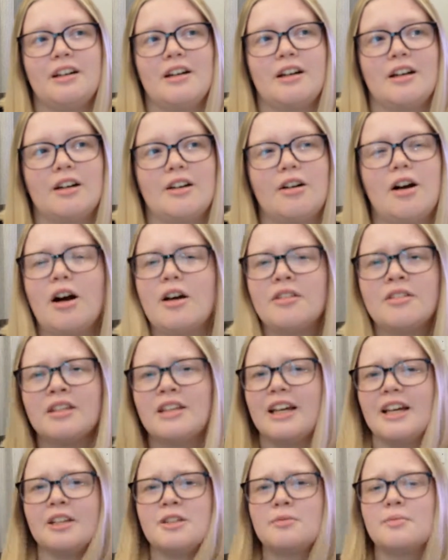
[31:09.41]

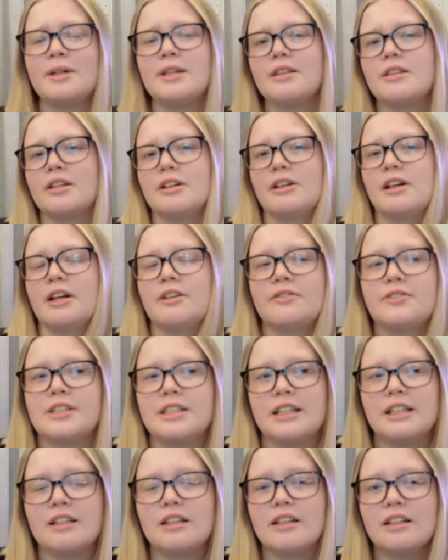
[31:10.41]
It's weird though, I've
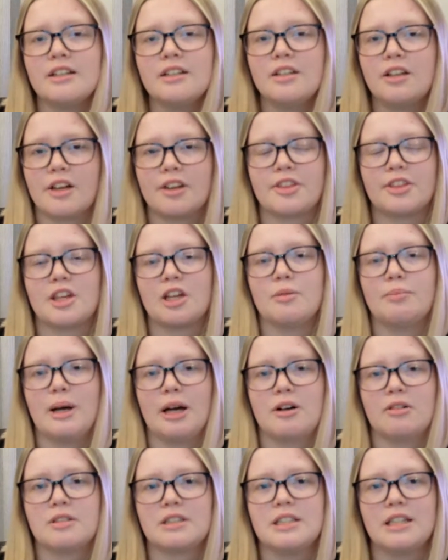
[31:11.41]
seen like nothing
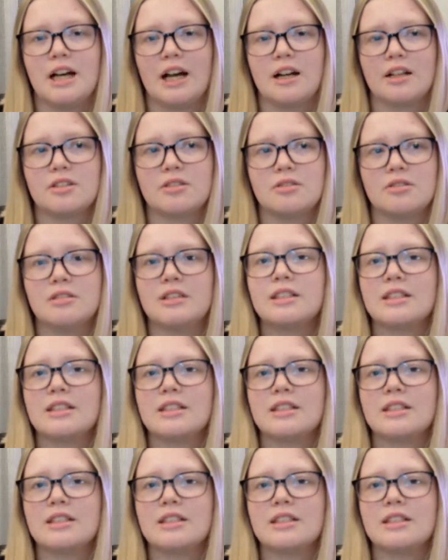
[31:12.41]
about it at all.